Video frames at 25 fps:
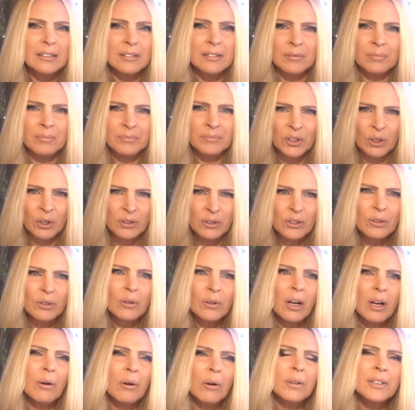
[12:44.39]
not to
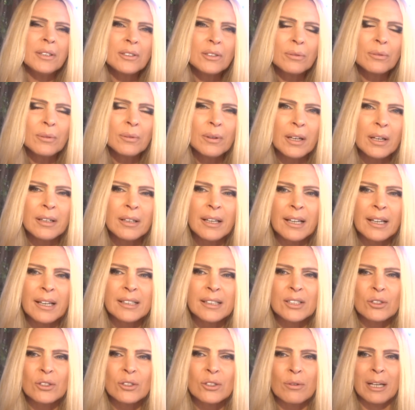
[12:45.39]
go into
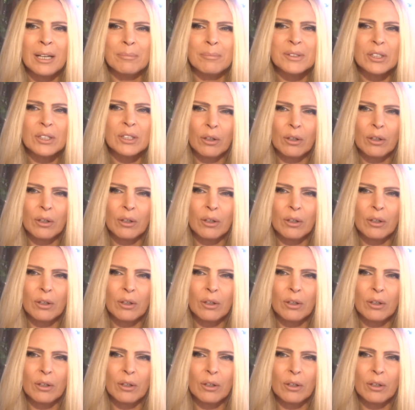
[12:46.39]
extremes.